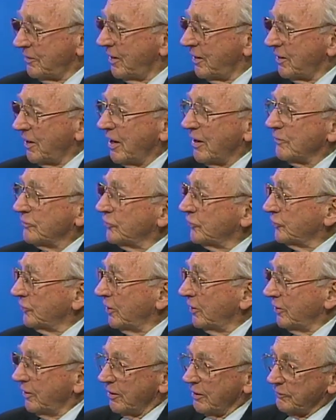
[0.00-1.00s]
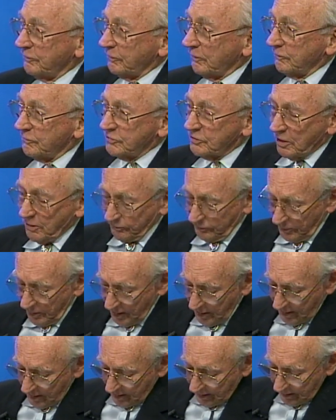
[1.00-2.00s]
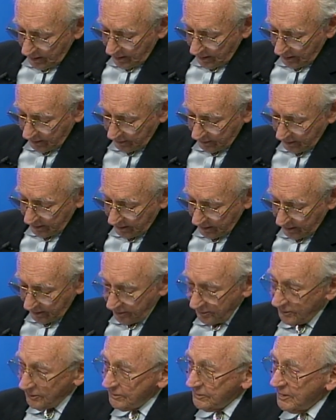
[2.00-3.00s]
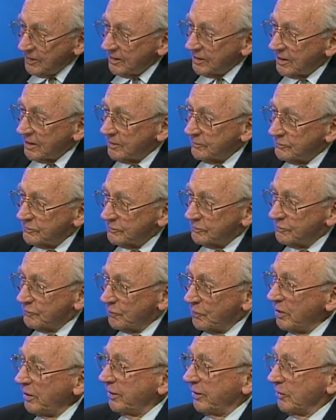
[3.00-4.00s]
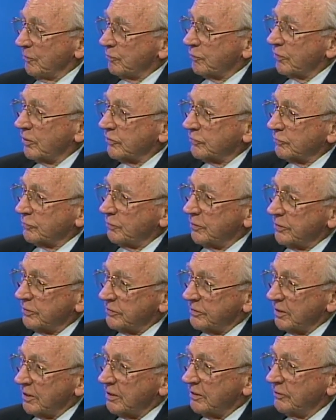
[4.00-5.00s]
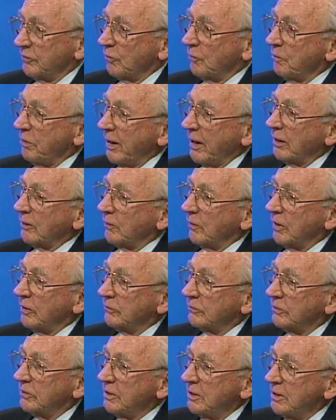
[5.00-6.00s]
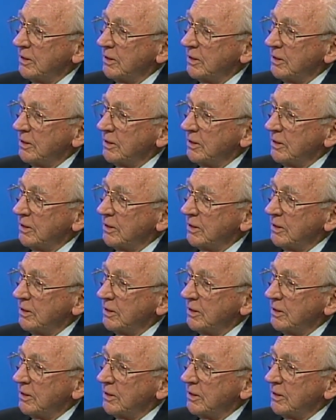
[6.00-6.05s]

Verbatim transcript: they haven't seen enough of Jeff. And uh, I'm really impressed with uh, your background